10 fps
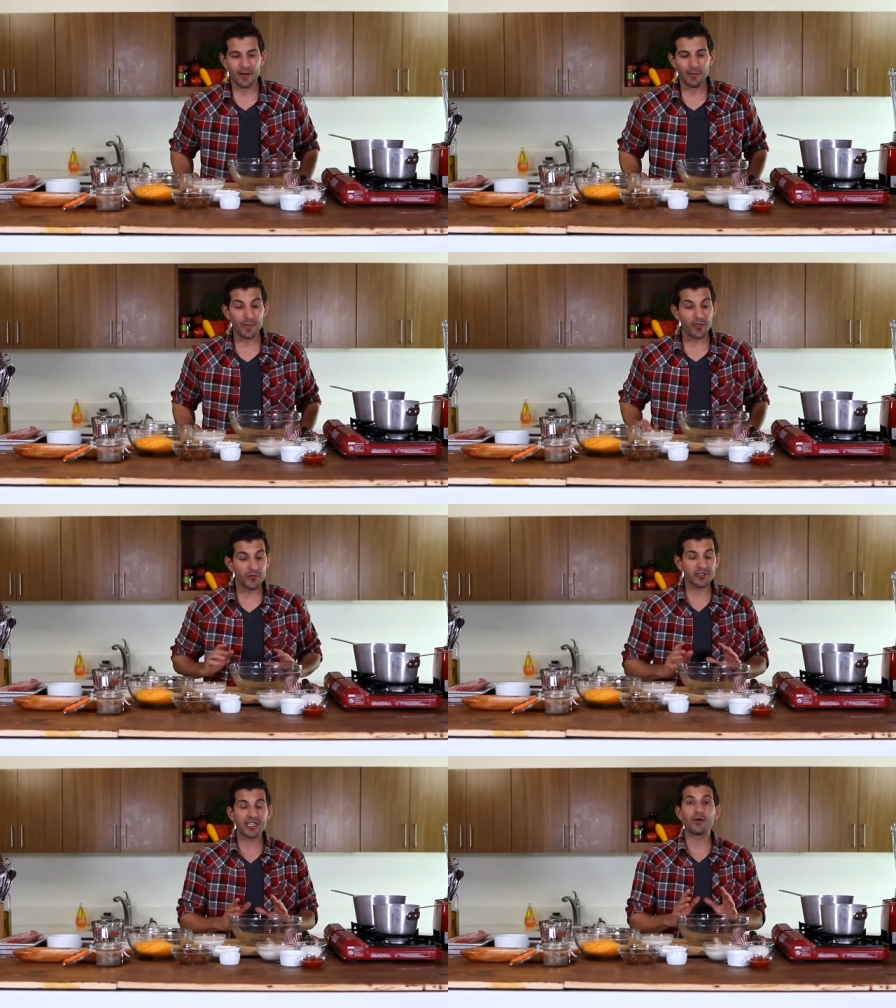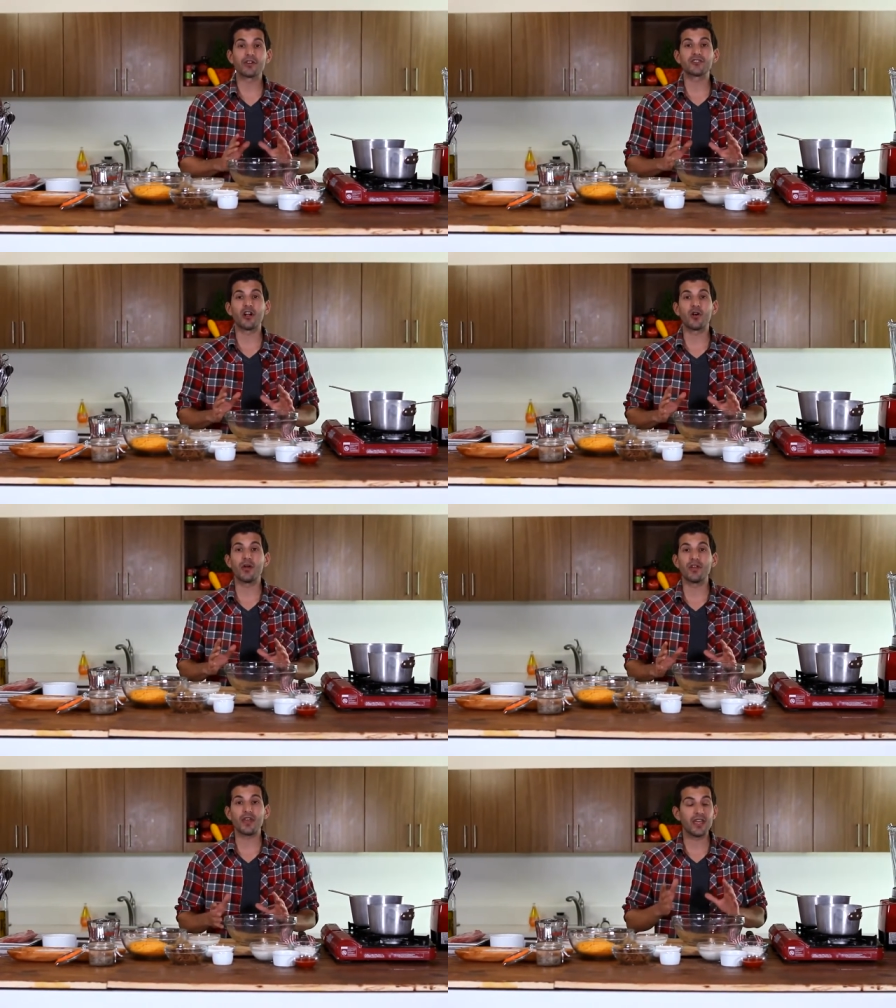But the first thing we're gonna start
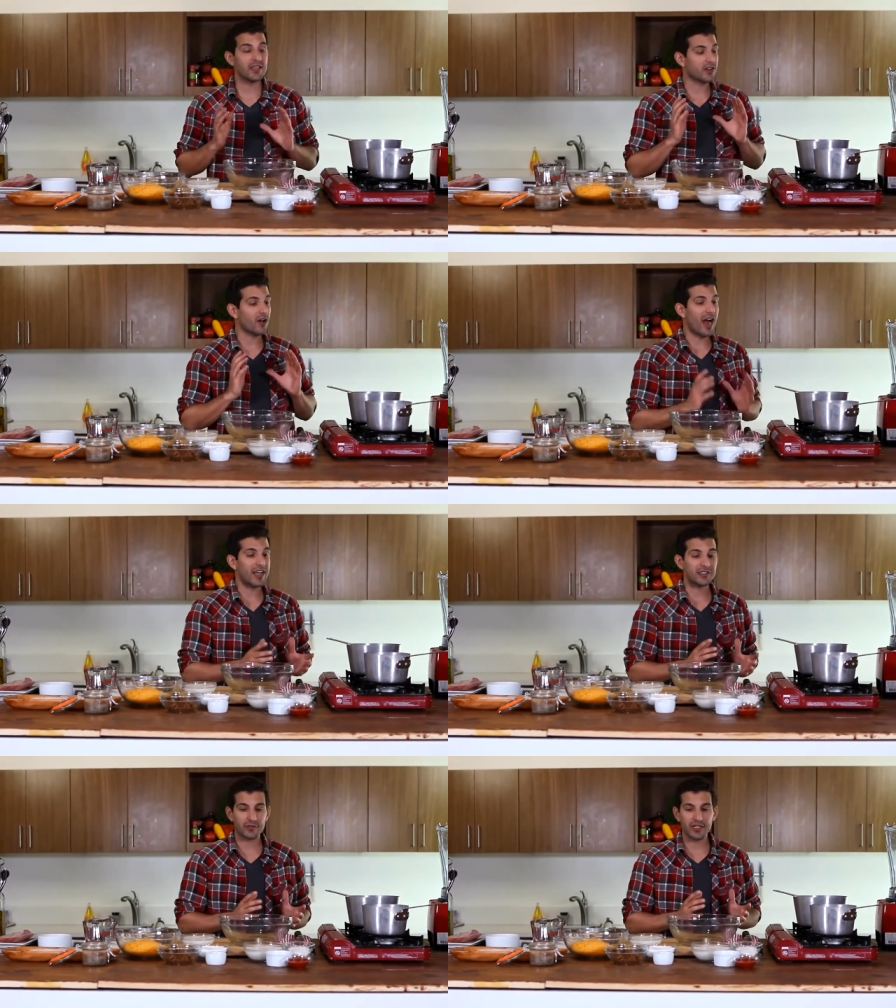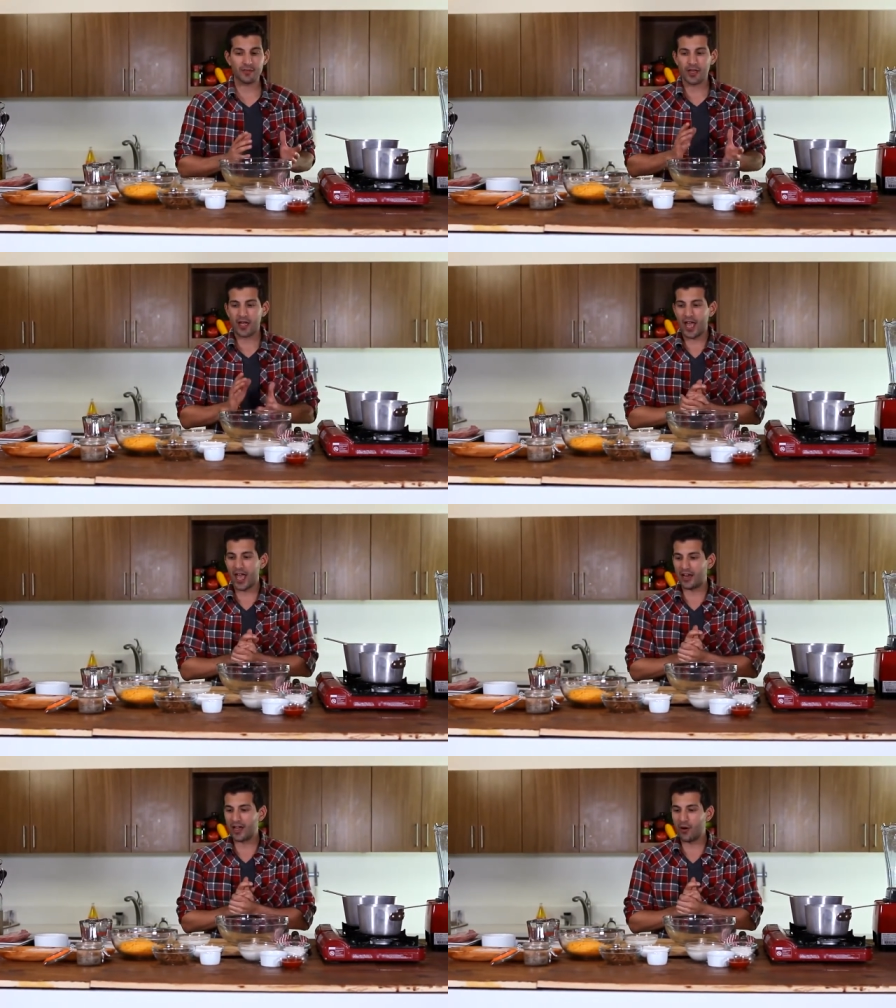with is our ice cream,
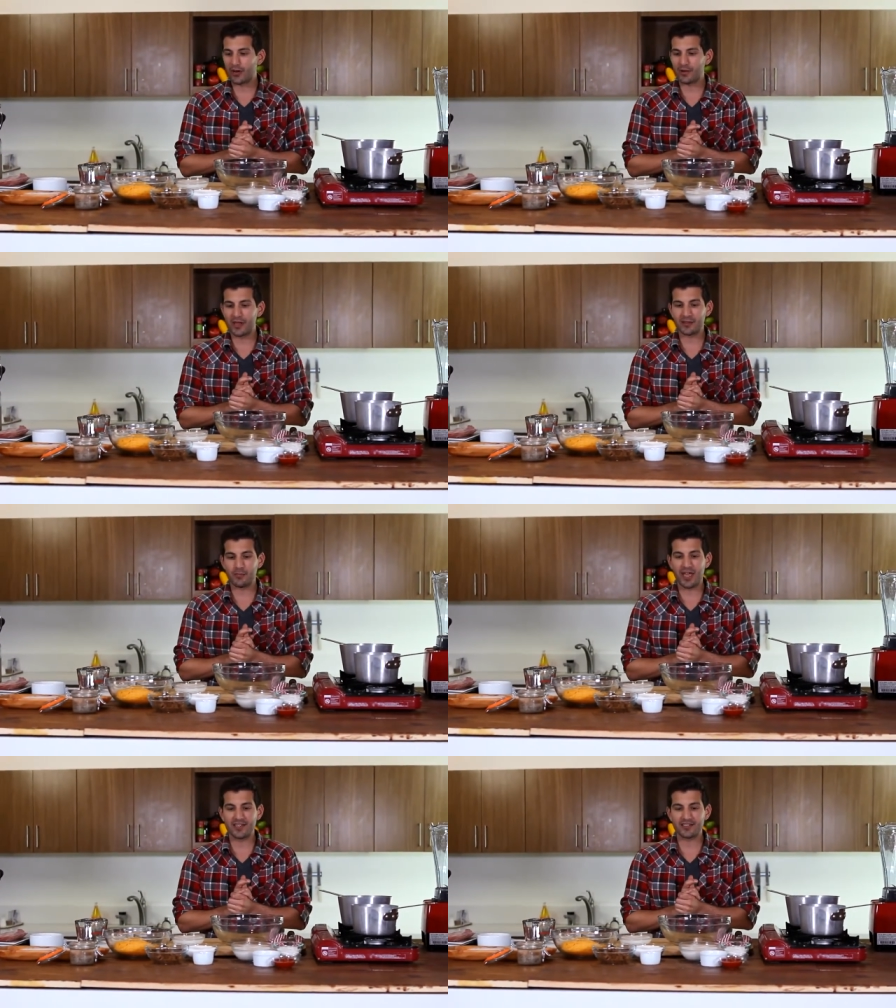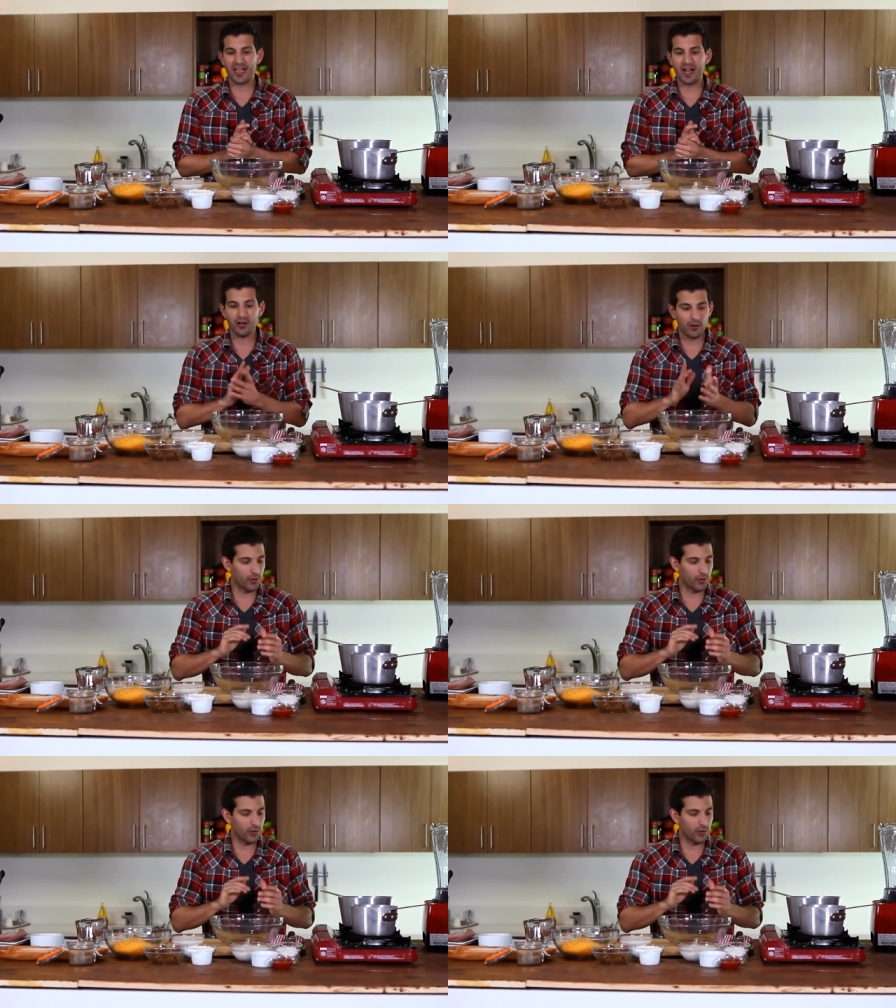and uh, we're gonna make the base now.